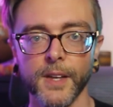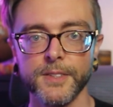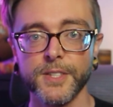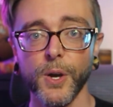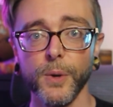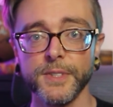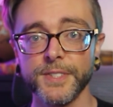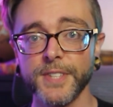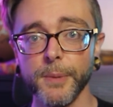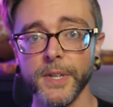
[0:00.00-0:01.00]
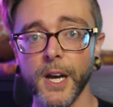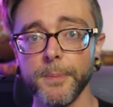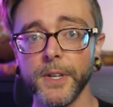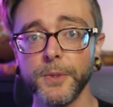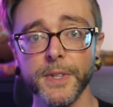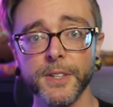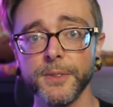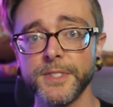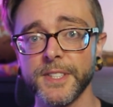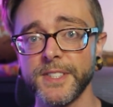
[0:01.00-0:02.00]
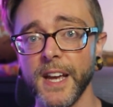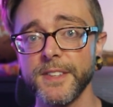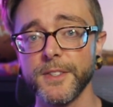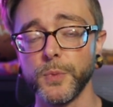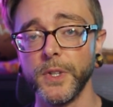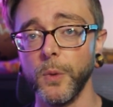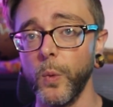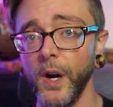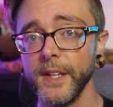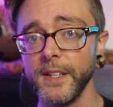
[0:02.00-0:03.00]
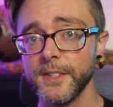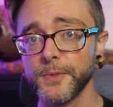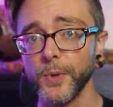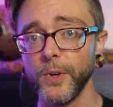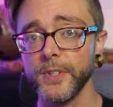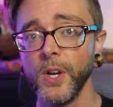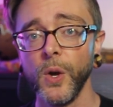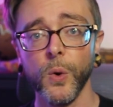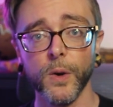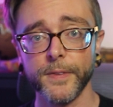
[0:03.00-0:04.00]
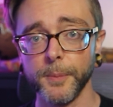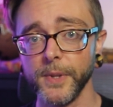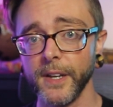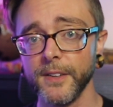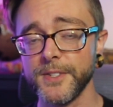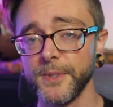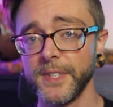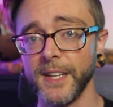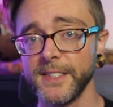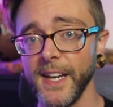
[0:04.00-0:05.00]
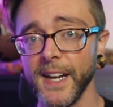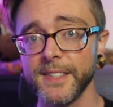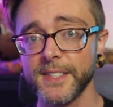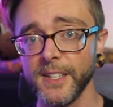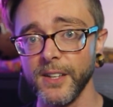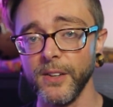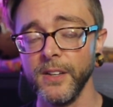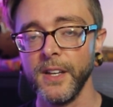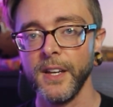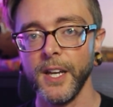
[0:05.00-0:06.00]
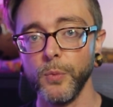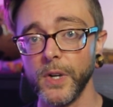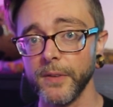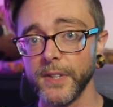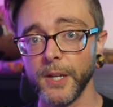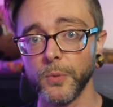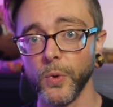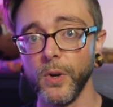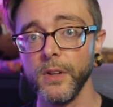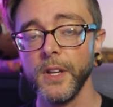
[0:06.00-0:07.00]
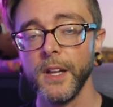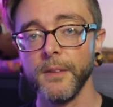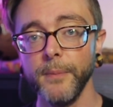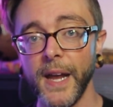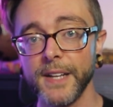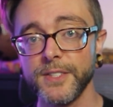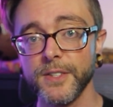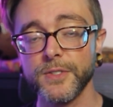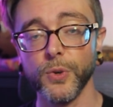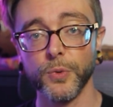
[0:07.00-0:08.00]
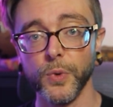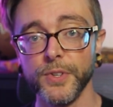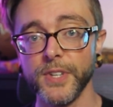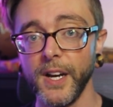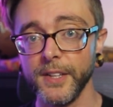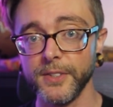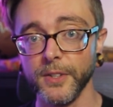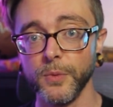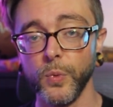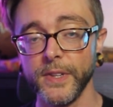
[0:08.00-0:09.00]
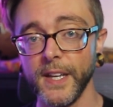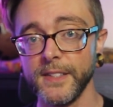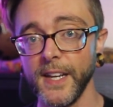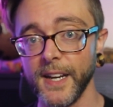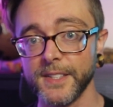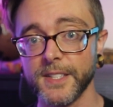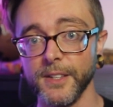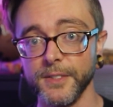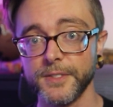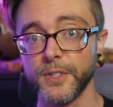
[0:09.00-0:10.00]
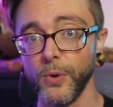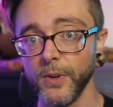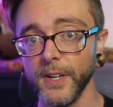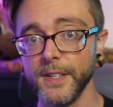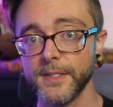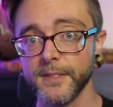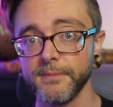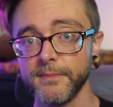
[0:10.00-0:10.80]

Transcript: So to sum it up, a critical success is when a 1 is rolled, or if the player is using a tagged skill, and whatever they roll matches or rolls under what that tagged skill score is.